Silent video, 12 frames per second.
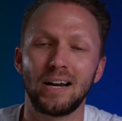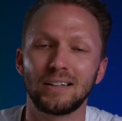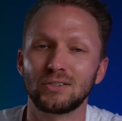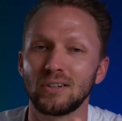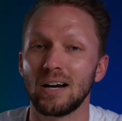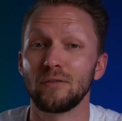
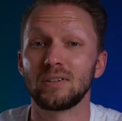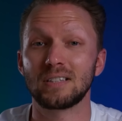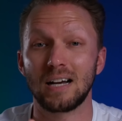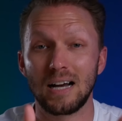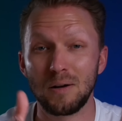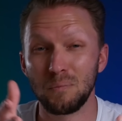answer every
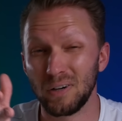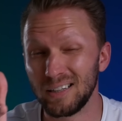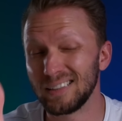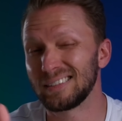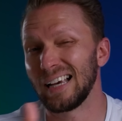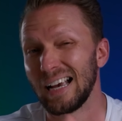time, but
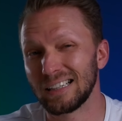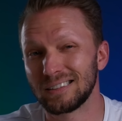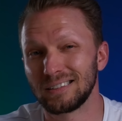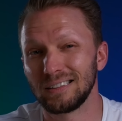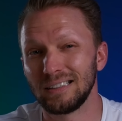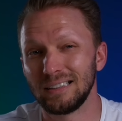it's
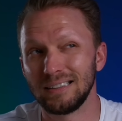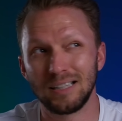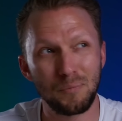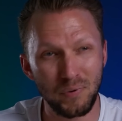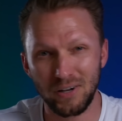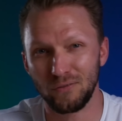actually
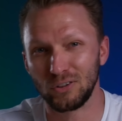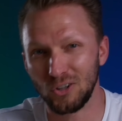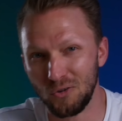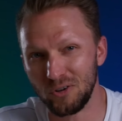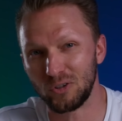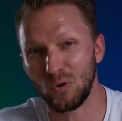a bit of a
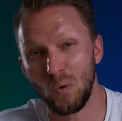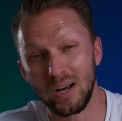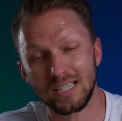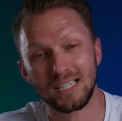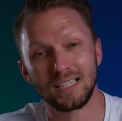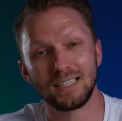loaded
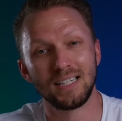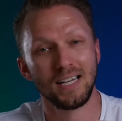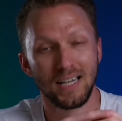question.